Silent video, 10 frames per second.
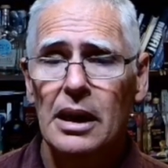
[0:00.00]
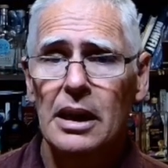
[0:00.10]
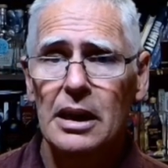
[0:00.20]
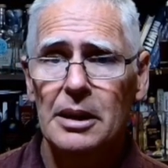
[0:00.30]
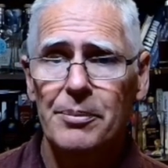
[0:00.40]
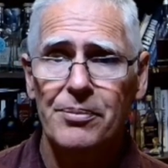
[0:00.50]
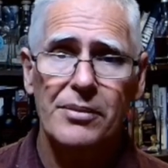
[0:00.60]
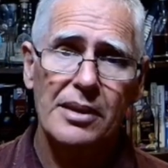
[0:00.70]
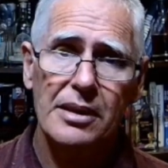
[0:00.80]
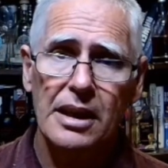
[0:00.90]
Um,
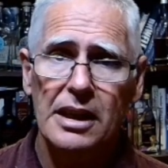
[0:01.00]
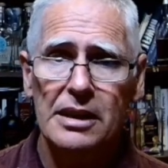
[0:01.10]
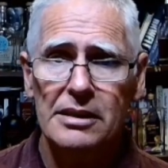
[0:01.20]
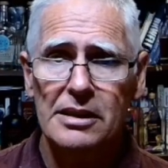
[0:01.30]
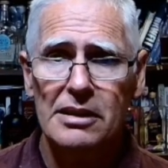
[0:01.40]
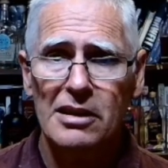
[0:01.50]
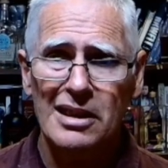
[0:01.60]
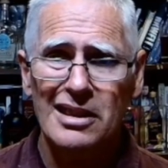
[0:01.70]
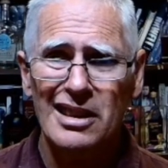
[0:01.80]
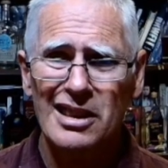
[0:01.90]
and like
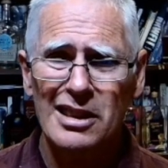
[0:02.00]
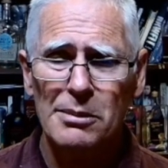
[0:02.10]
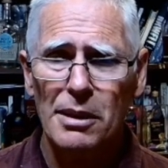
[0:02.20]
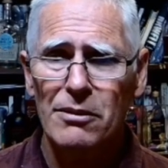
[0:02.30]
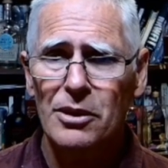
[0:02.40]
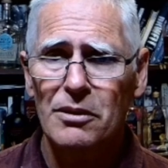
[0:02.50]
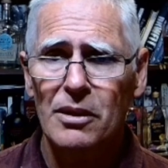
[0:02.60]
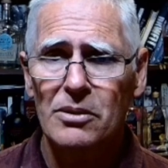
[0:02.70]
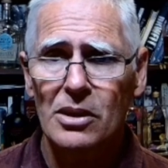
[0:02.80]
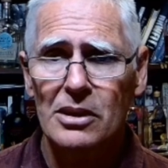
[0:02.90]
I said, this is about
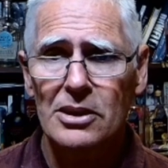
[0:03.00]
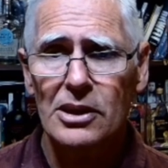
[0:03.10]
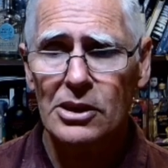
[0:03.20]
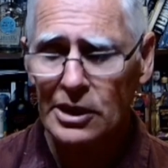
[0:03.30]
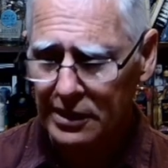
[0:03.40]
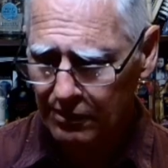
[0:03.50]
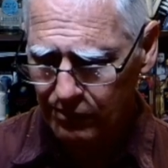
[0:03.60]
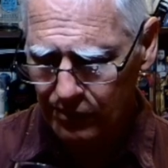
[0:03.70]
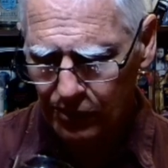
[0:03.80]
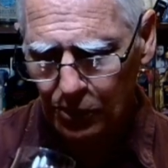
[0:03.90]
$45 I got it
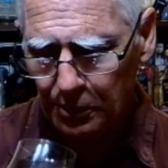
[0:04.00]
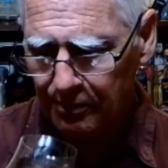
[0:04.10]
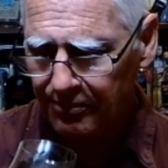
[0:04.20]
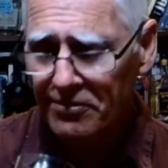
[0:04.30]
for.